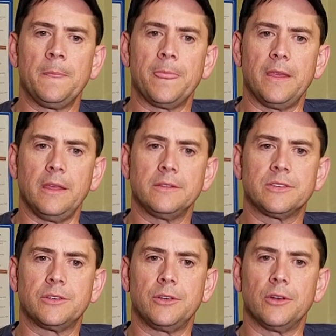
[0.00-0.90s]
the
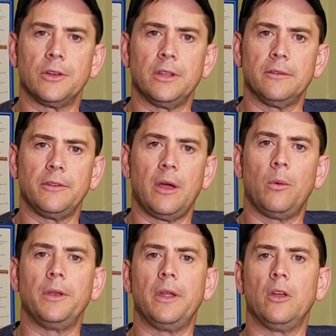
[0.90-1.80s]
insecurity of not
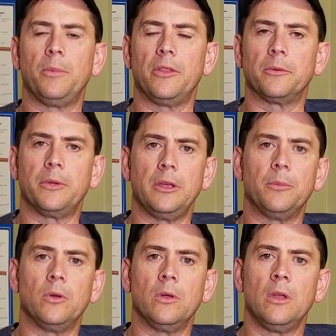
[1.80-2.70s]
wanting to help other
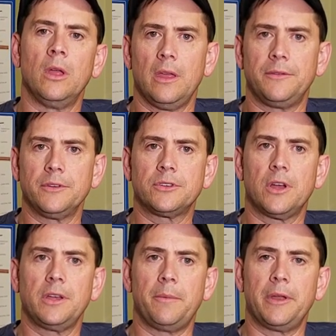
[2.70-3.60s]
people. If you're
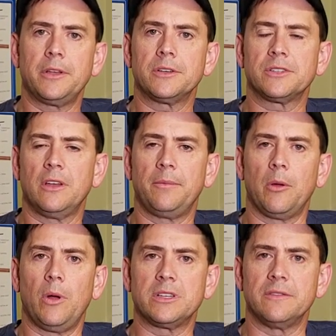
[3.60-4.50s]
trying to better yourself
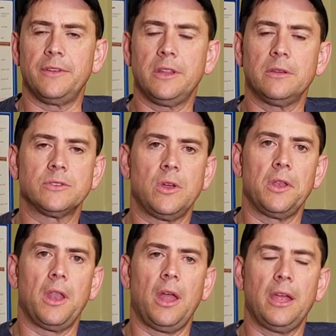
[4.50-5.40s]
by watching videos
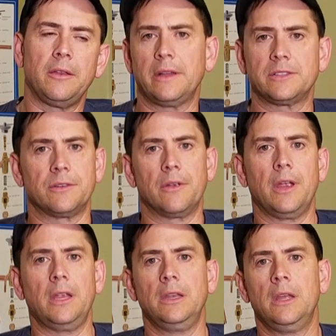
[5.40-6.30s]
online, that's
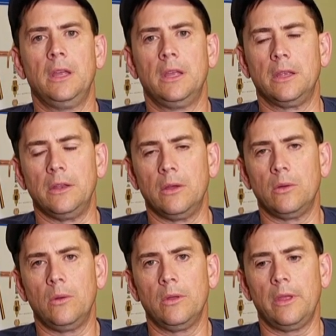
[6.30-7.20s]
great. You
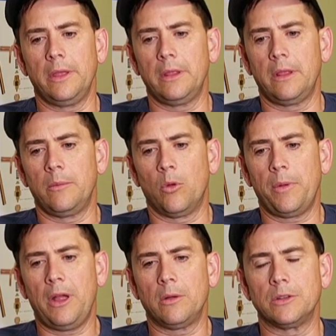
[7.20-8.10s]
know, more
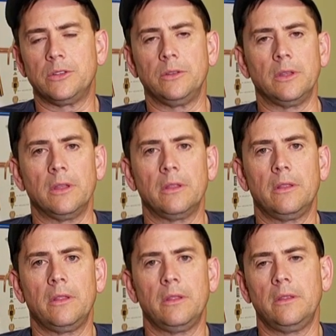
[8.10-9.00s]
power to you.
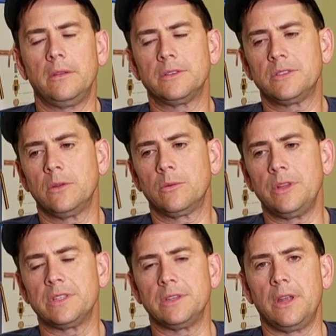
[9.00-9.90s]
There's no
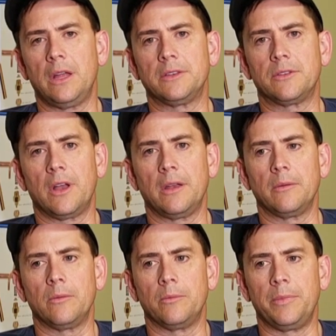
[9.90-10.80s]
reason not to try to
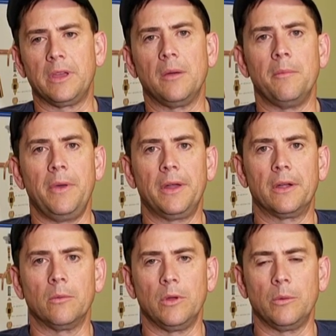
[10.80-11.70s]
become
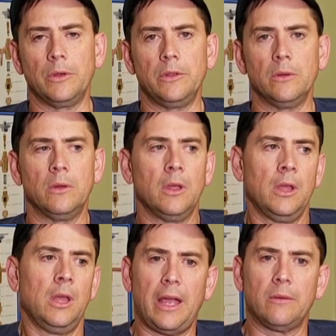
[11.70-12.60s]
better at what we do.
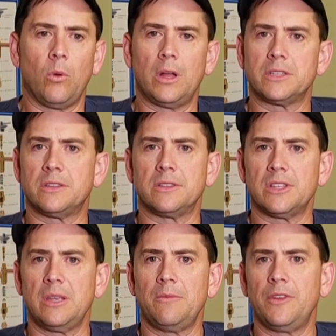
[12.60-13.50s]
I watched the
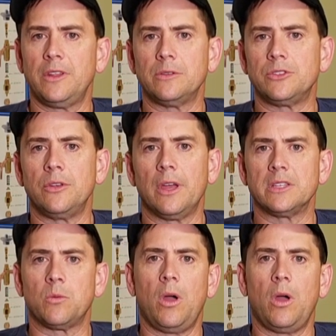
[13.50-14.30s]
same videos you guys